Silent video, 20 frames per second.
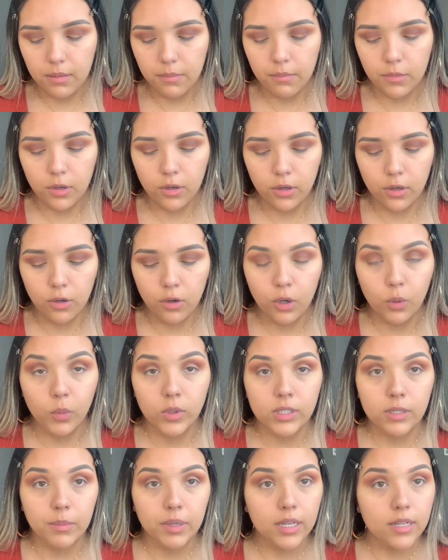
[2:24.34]
I'm gonna go in
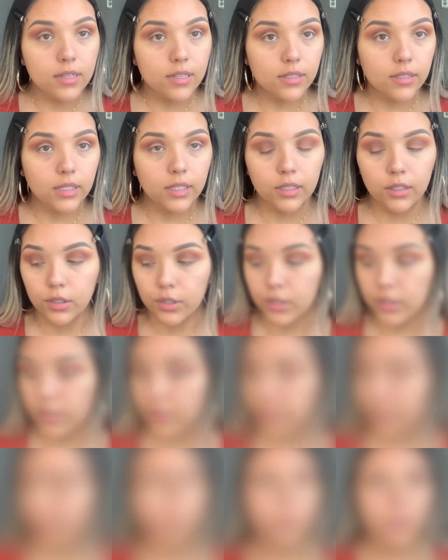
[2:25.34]
with some concealer.
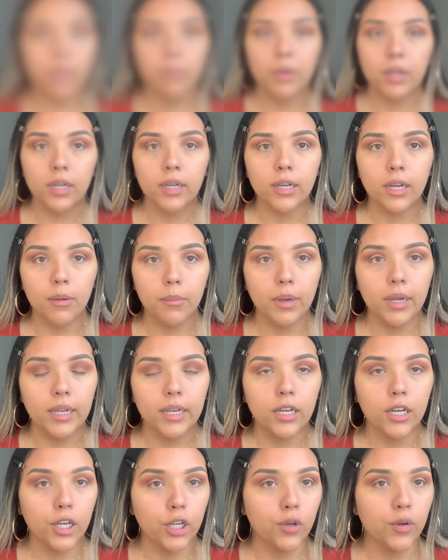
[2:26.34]
The way I'm gonna cut my
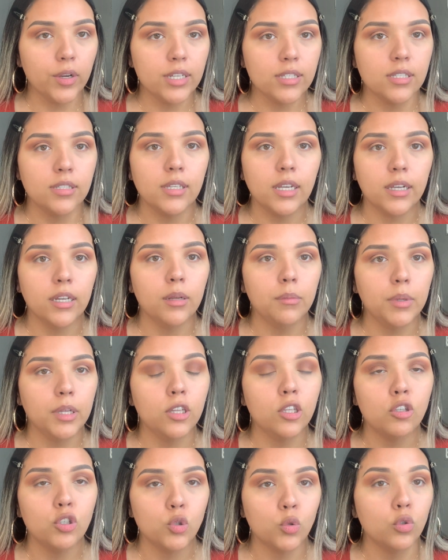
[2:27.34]
cut crease is not gonna be
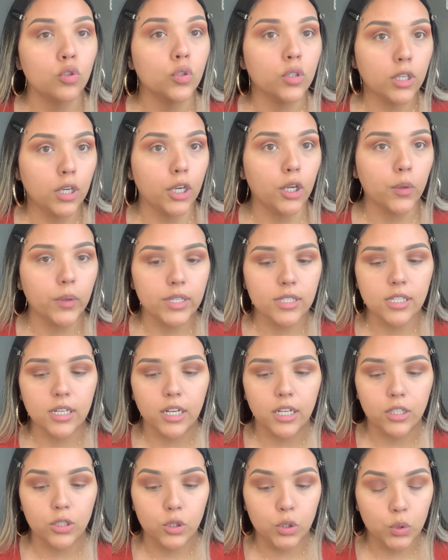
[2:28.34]
the usual cut crease that
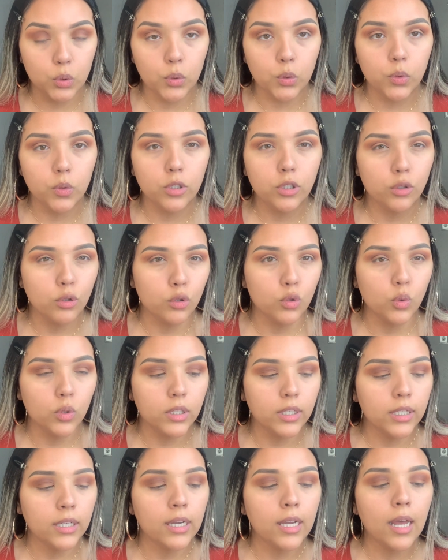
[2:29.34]
I do
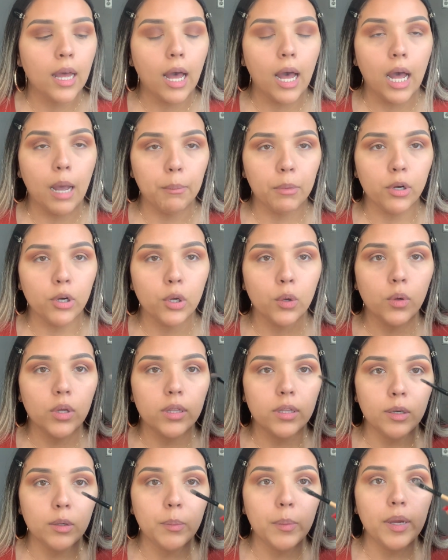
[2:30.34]
usually. I'm gonna go a
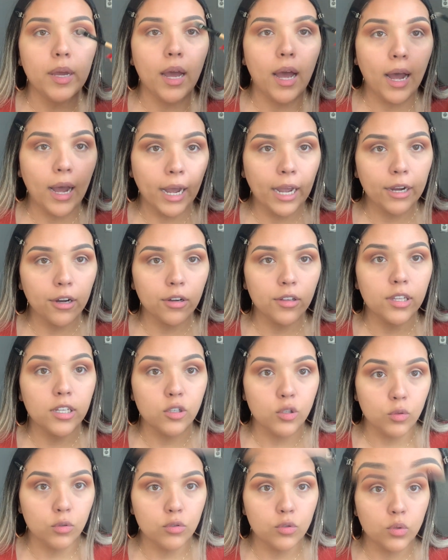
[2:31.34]
little bit higher than
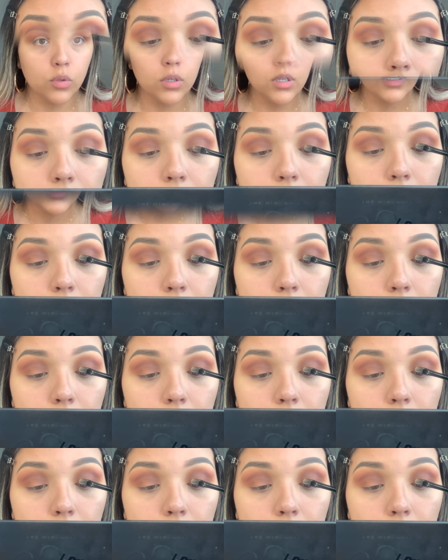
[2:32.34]
usual.